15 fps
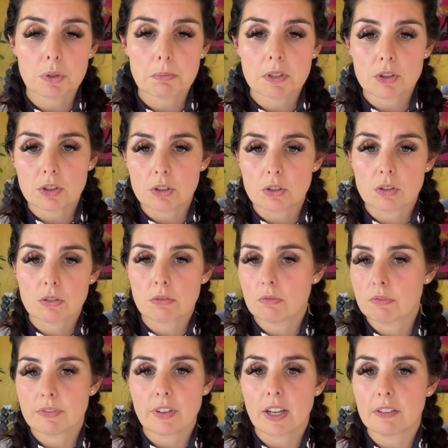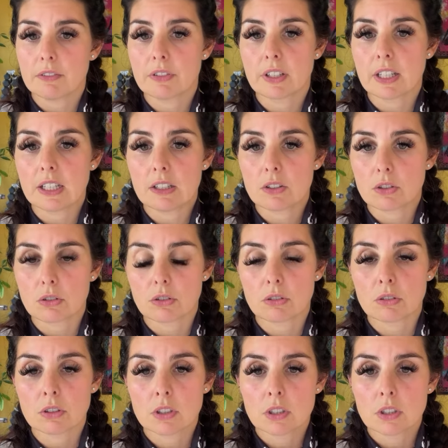imagine is fine for keto.